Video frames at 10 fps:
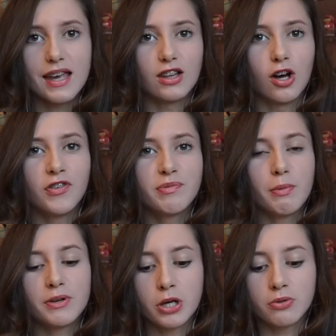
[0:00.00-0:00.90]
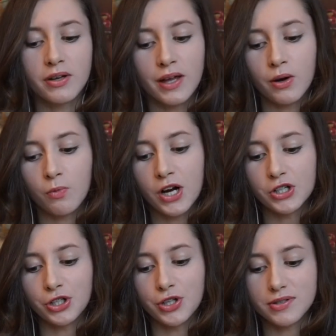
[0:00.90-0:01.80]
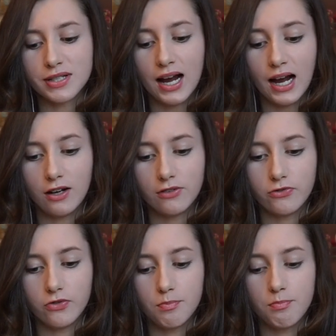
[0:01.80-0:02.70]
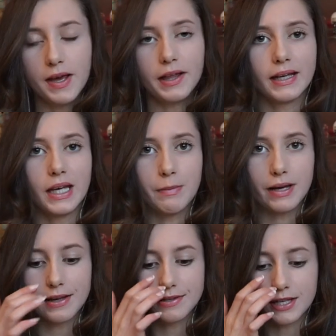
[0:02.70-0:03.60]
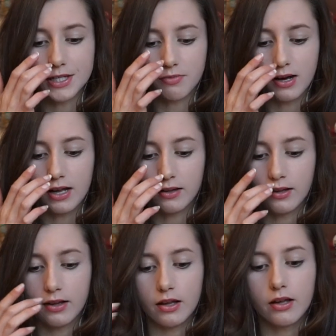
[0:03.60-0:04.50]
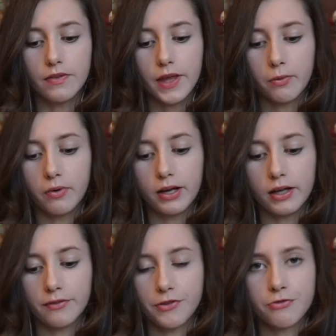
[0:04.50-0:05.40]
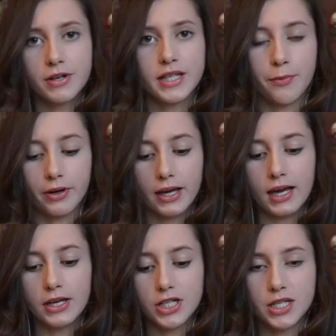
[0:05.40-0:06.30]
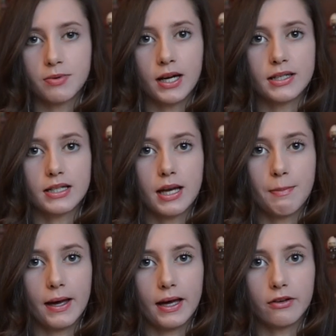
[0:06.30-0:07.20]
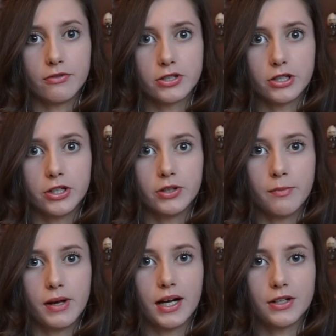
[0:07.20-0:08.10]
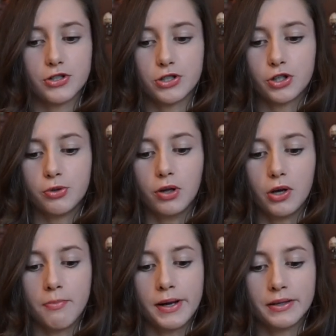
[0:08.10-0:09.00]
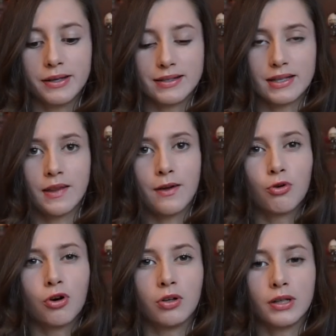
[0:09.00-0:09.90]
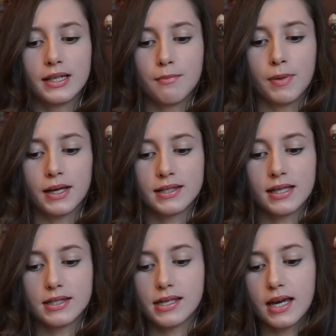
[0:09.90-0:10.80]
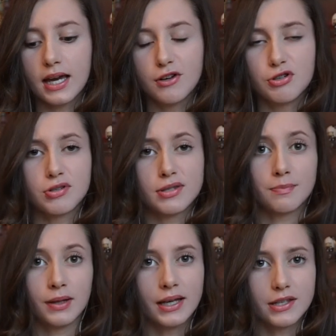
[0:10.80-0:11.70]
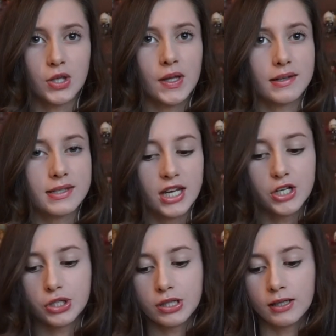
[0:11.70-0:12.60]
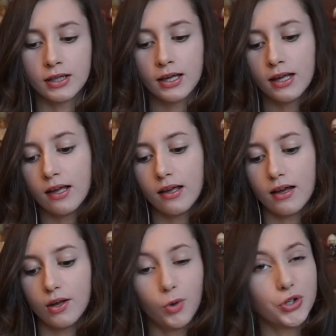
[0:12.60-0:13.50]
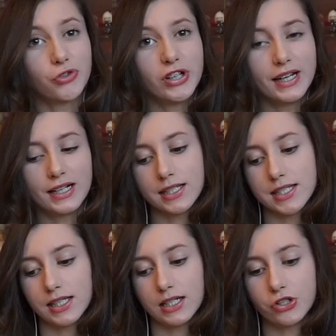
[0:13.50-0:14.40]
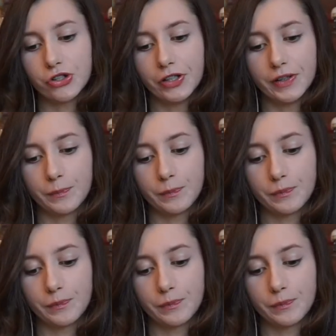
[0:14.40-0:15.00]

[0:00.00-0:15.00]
So yeah, a lot of you probably don't know that we actually used to have male guinea pigs as well. They were in three separate cages. We had a pair of two, then we had two lone males, and they were all in a big C N C cage split so they could see each other. It worked really nicely actually.